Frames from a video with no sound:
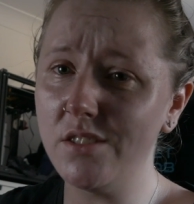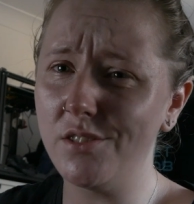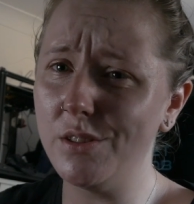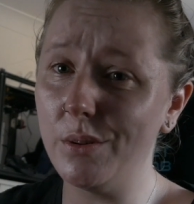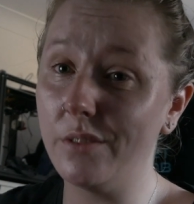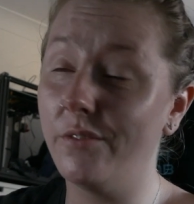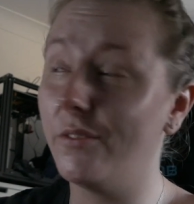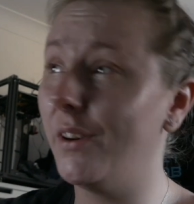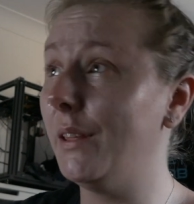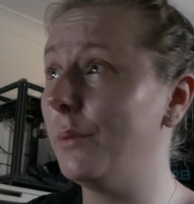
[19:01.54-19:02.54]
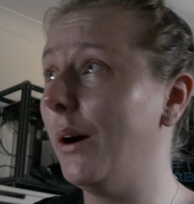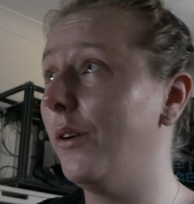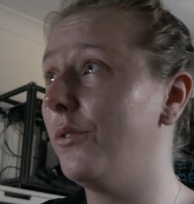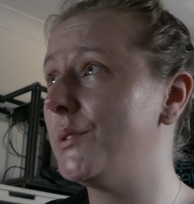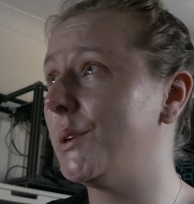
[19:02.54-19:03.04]
actually doing really
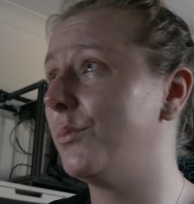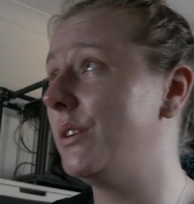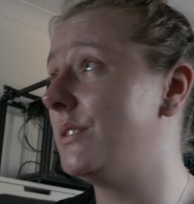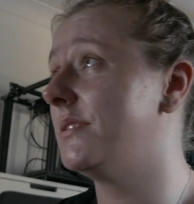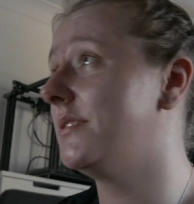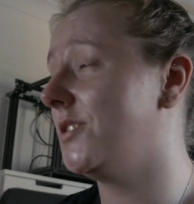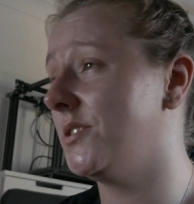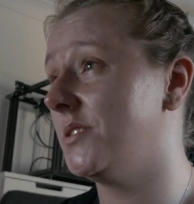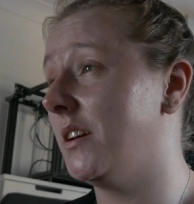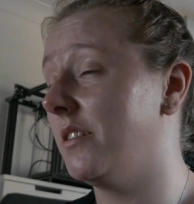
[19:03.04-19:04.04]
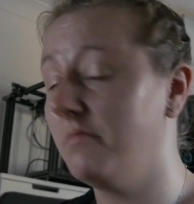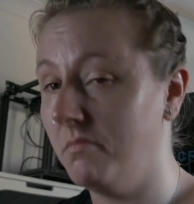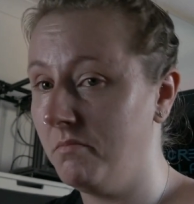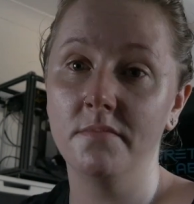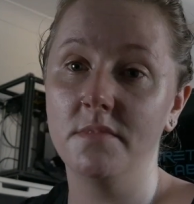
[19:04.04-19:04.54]
well for some reason. It's just like
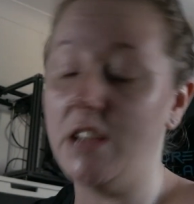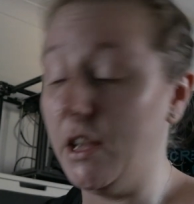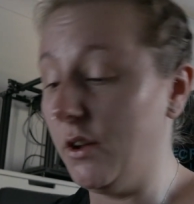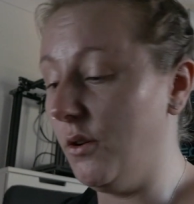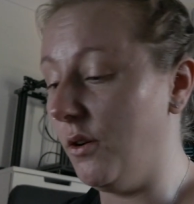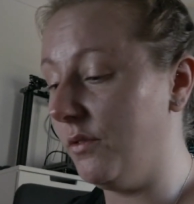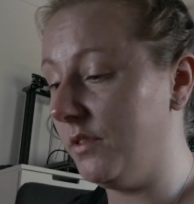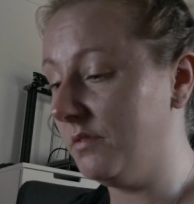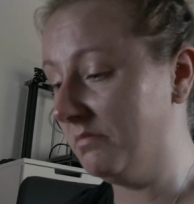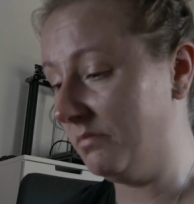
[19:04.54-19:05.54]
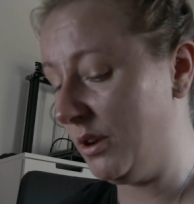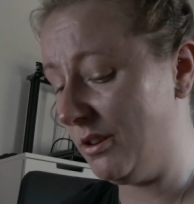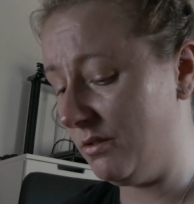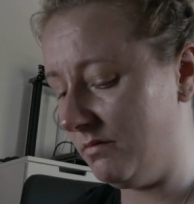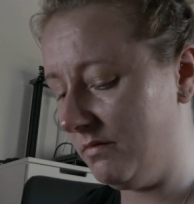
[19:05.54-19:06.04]
taken off, and when